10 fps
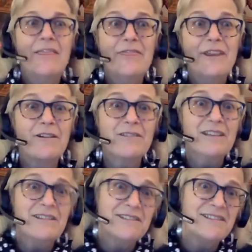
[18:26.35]
there are
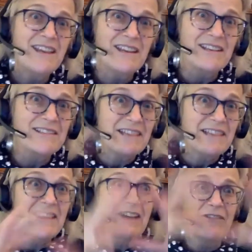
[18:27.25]
these things and they
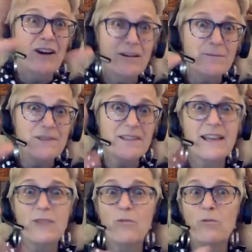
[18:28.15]
have humps and they
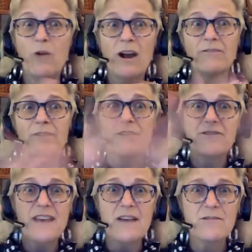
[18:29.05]
can walk for a
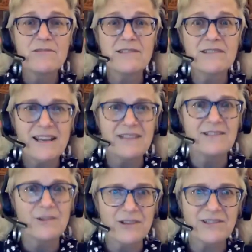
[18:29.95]
thousand days
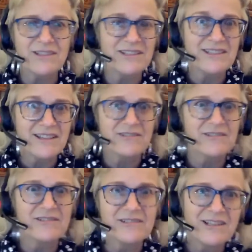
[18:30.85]
across the
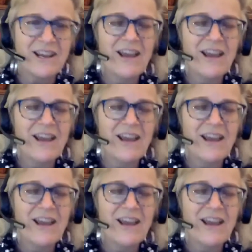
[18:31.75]
desert